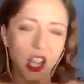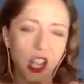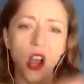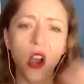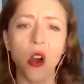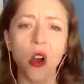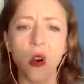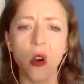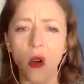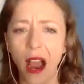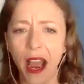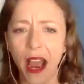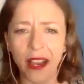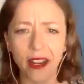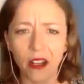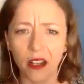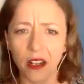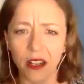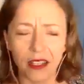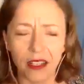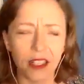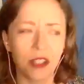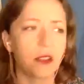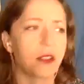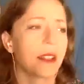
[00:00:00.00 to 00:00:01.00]
oh, I
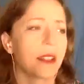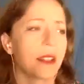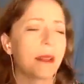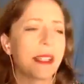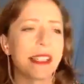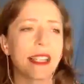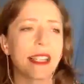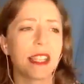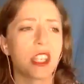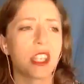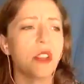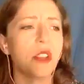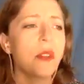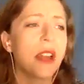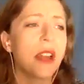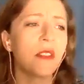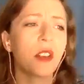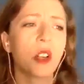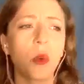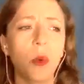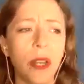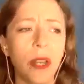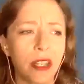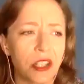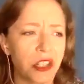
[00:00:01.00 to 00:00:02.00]
don't, somebody said, you never
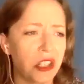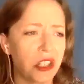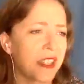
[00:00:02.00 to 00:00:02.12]
quit.